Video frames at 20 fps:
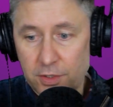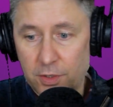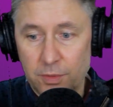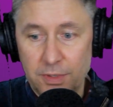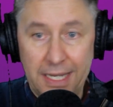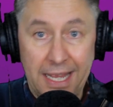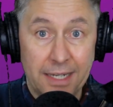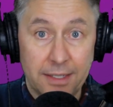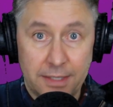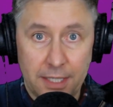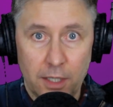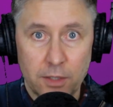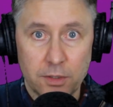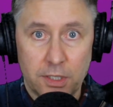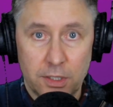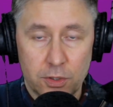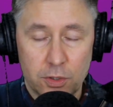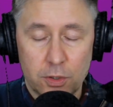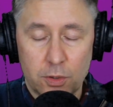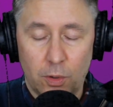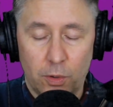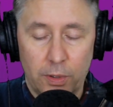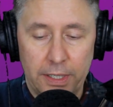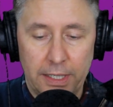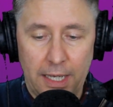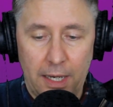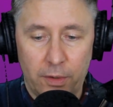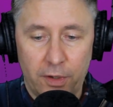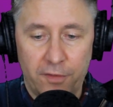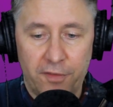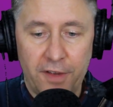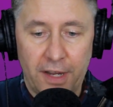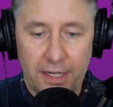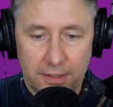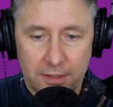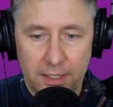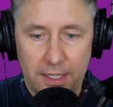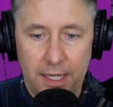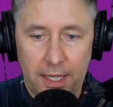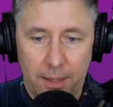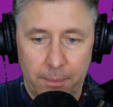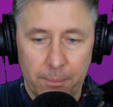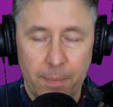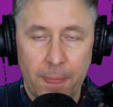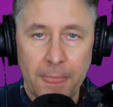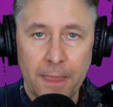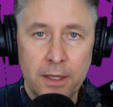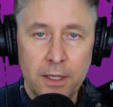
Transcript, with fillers: So Dan tells his story and how it affected him.